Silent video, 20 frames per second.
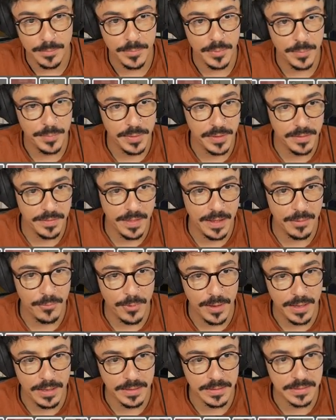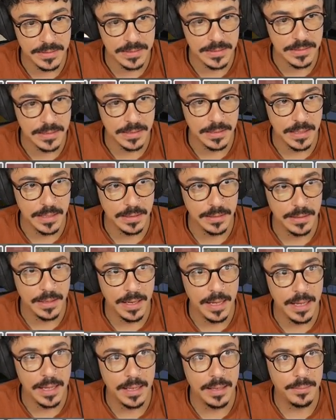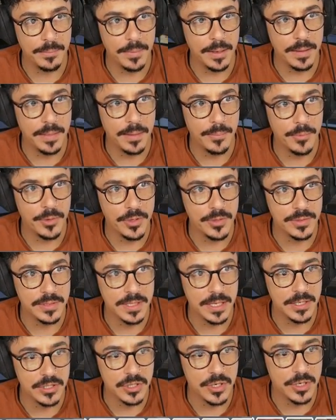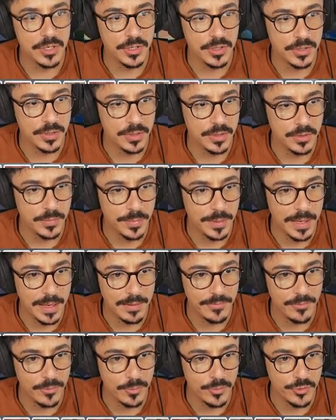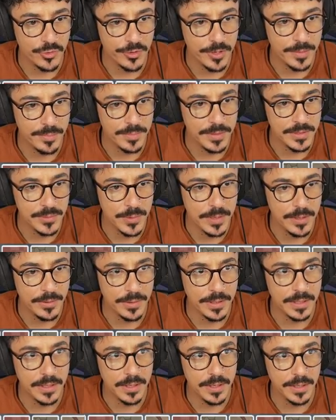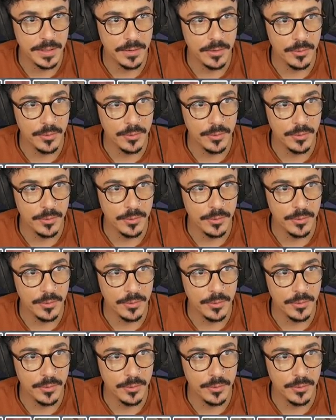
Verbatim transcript: but put it that way. Stunning. Um, and then we'll use that dark platform trim as well. Can I?